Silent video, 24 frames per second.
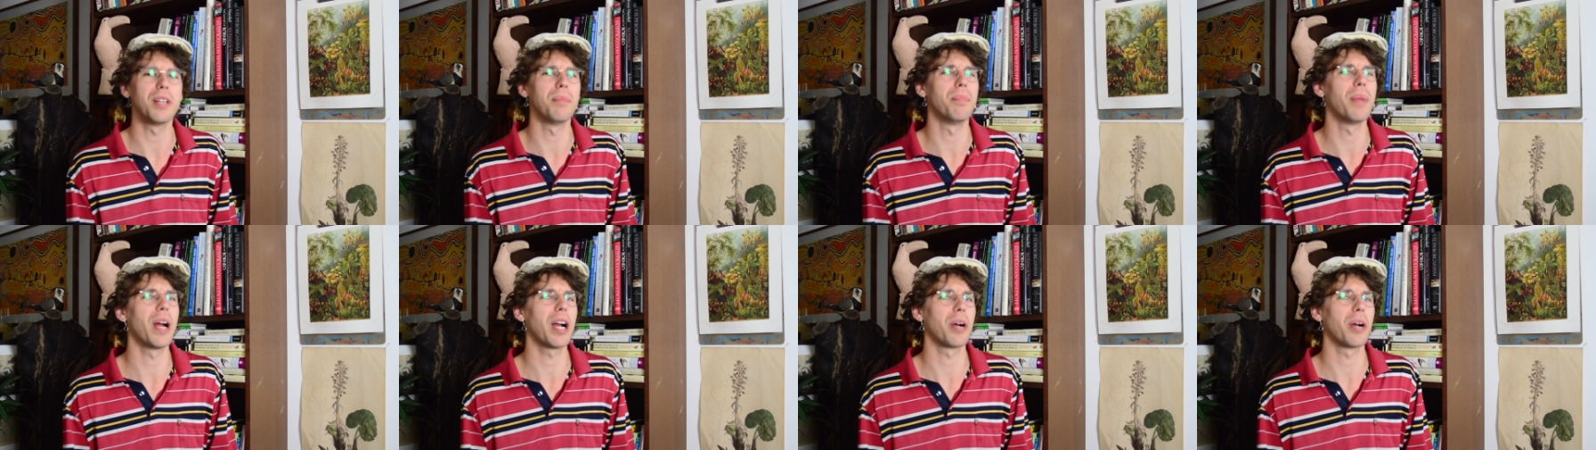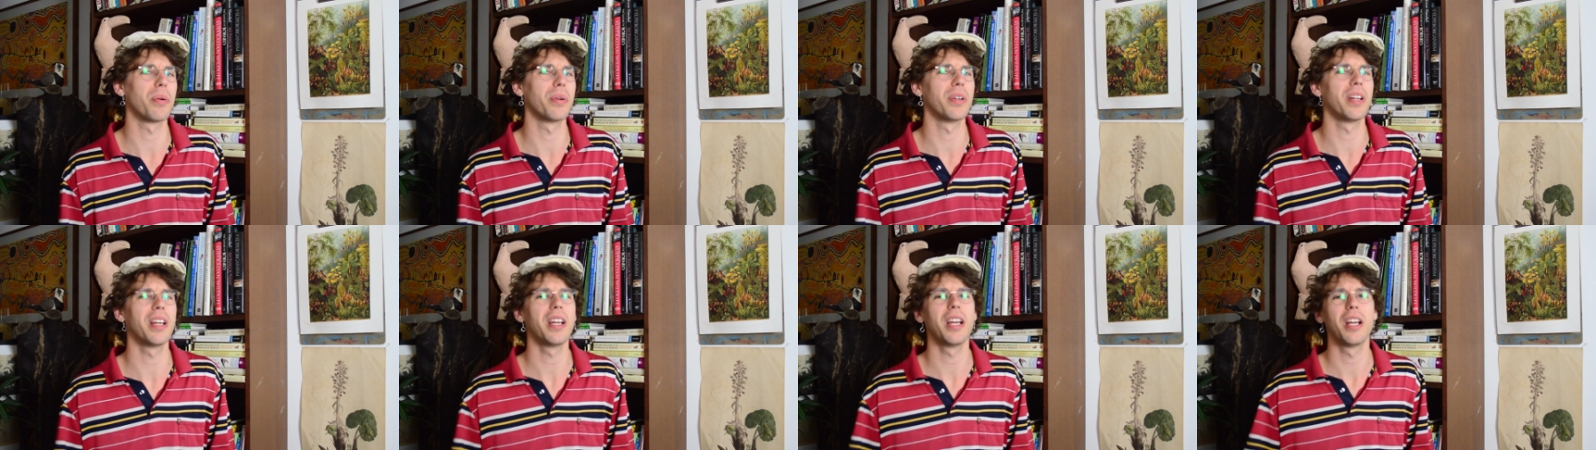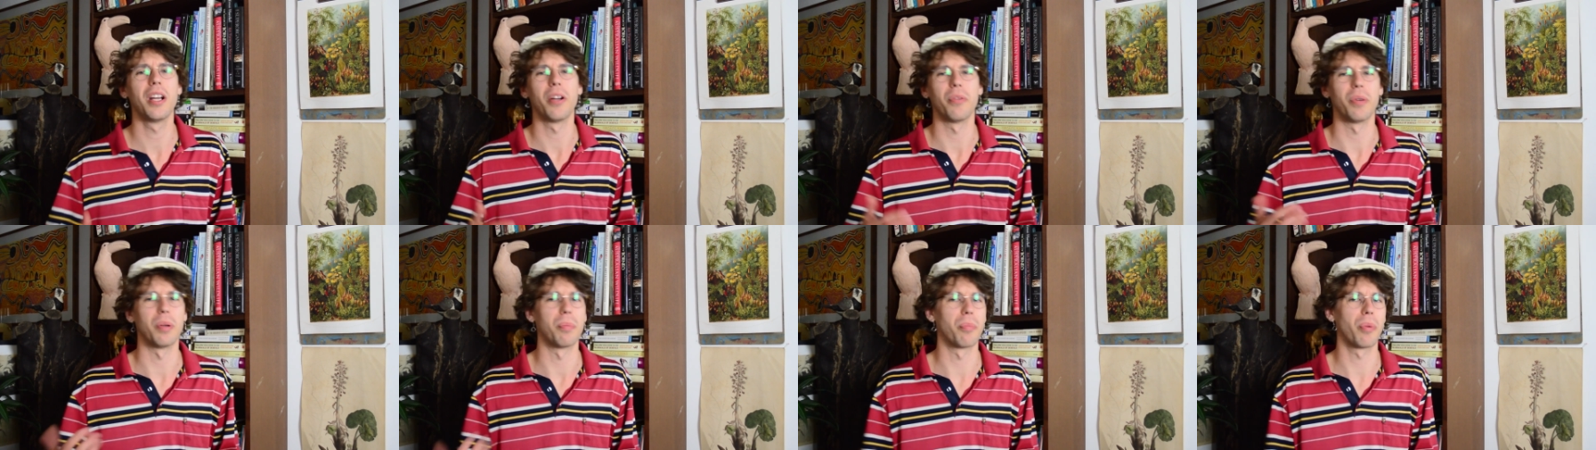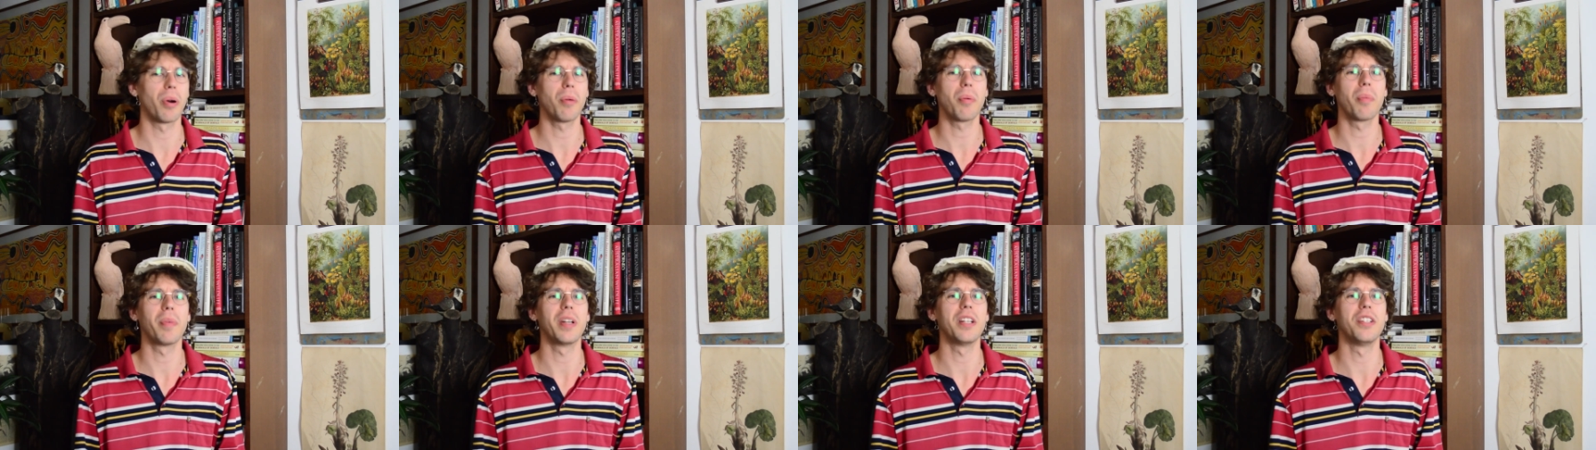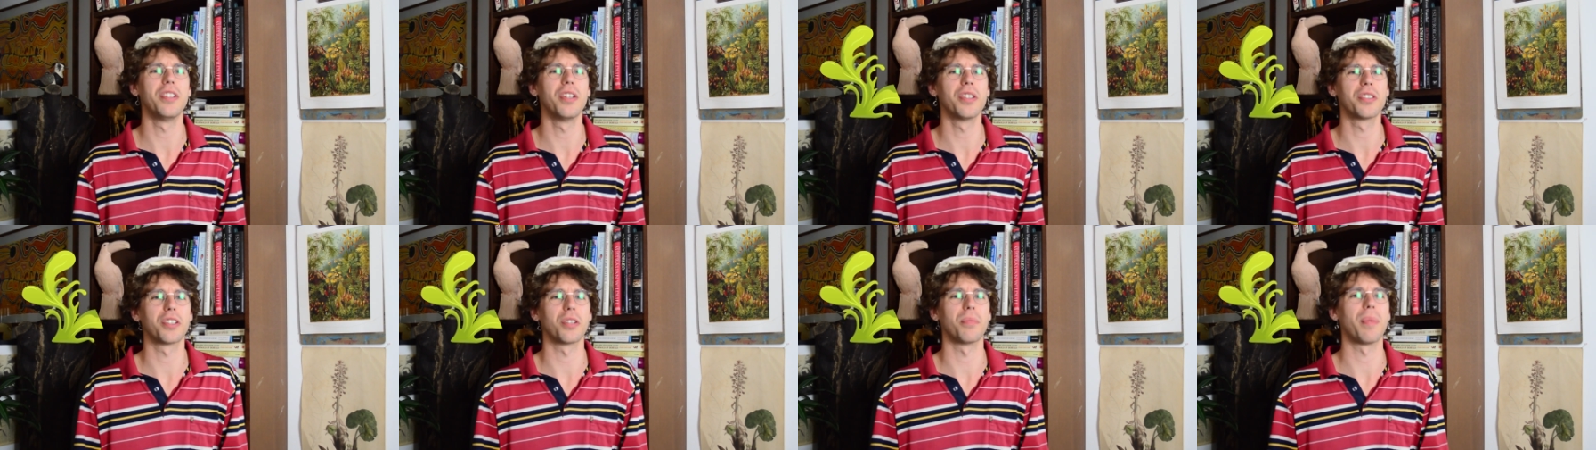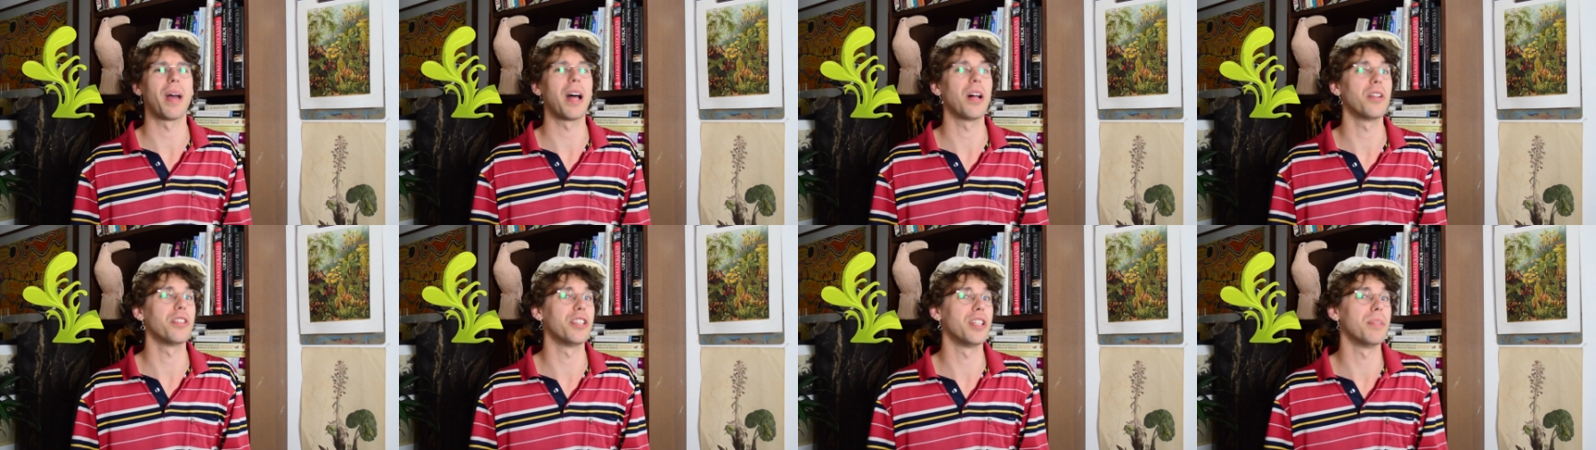barren, with probably just some
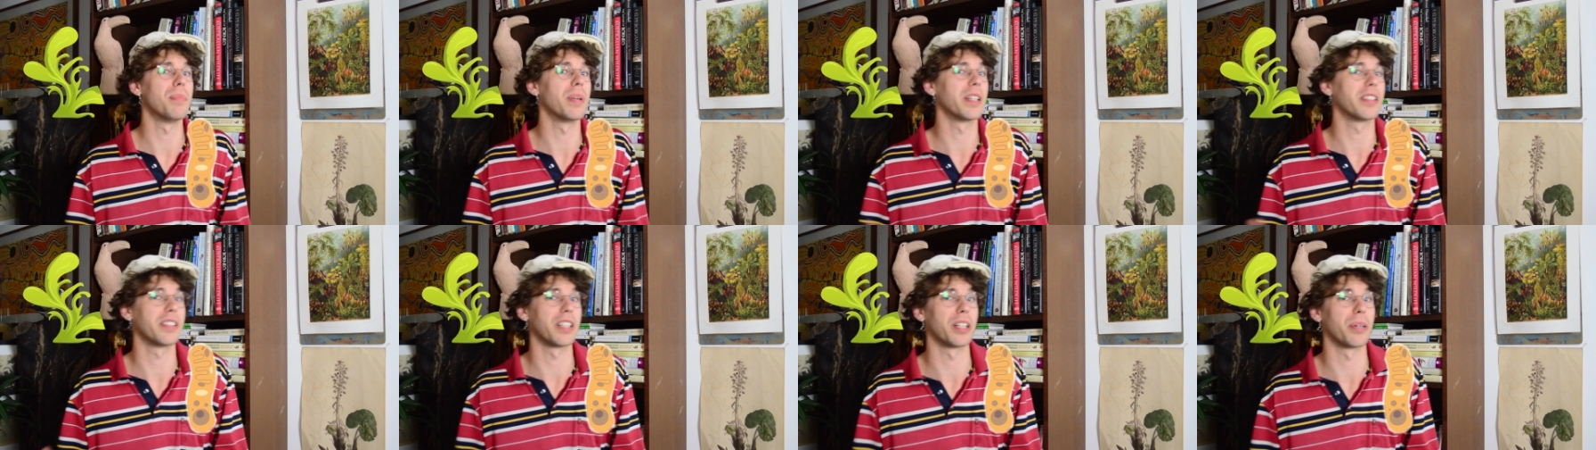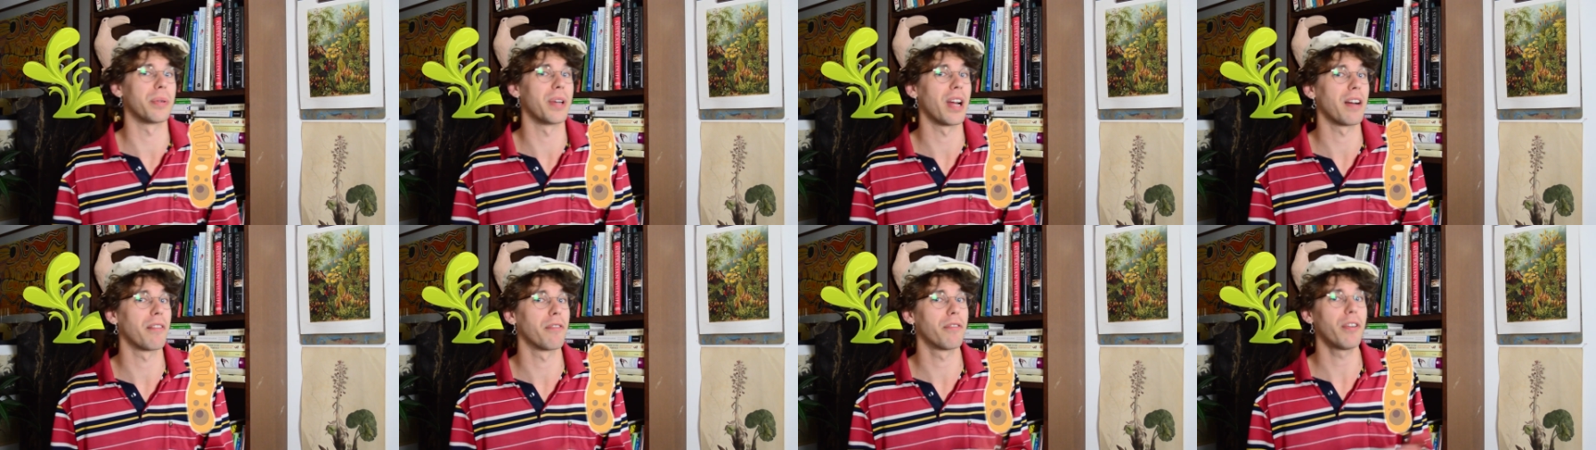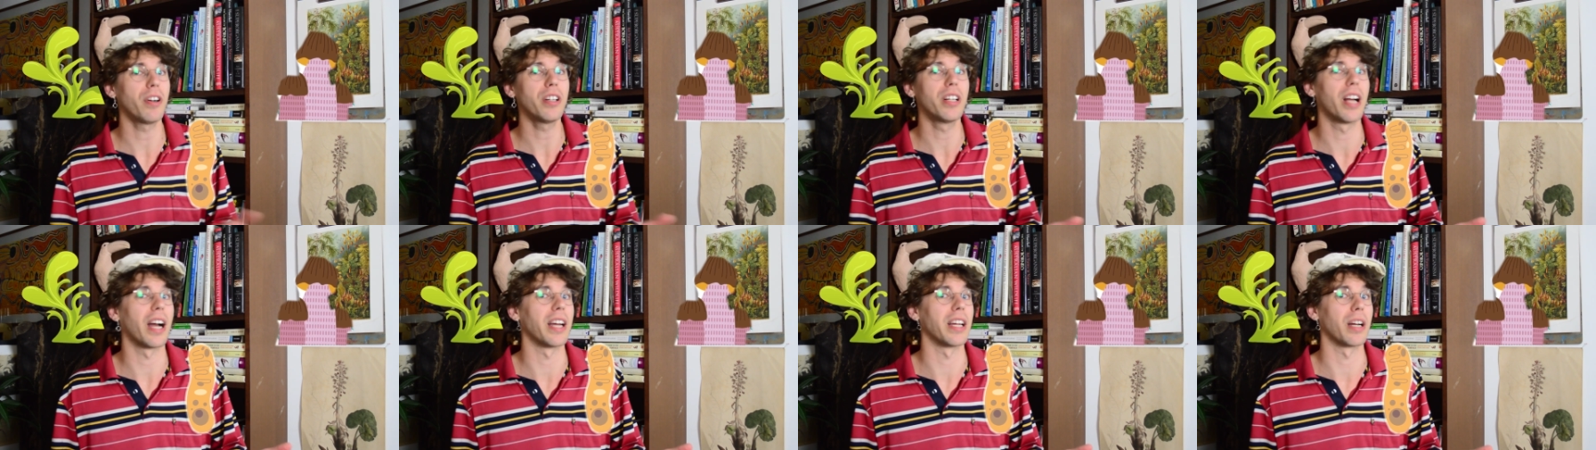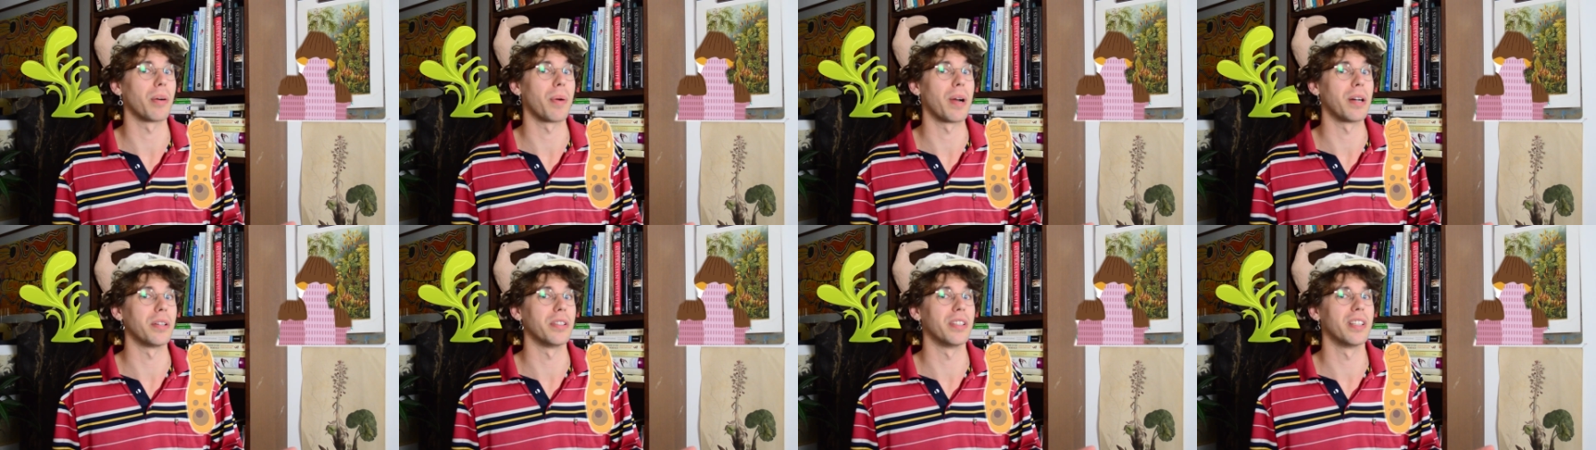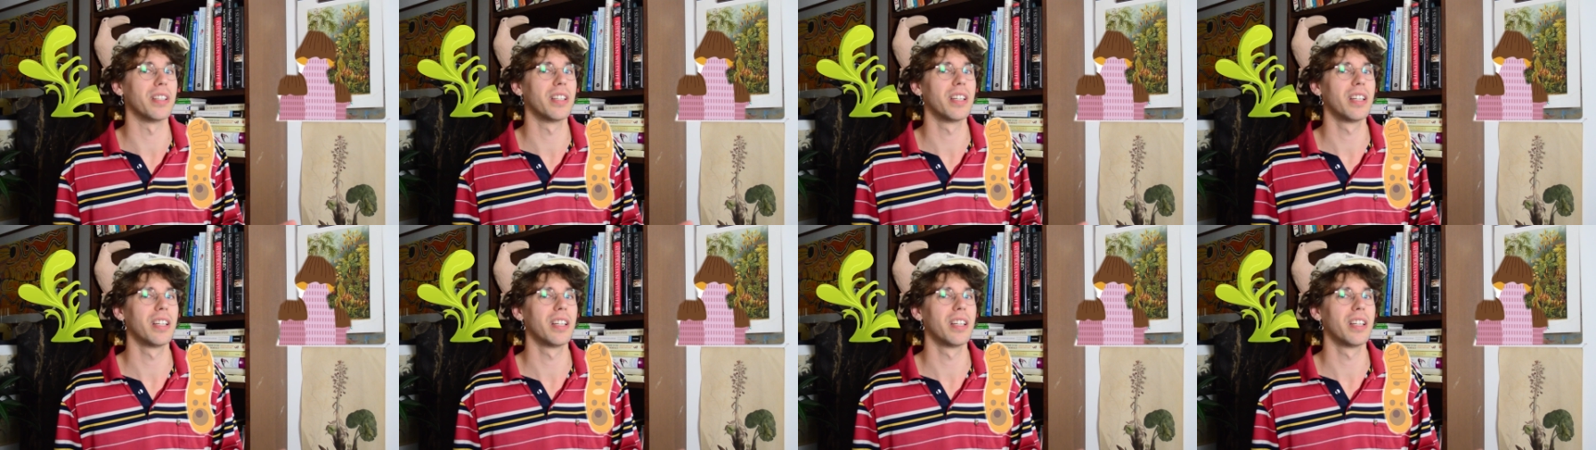algae, bacteria and fungi around.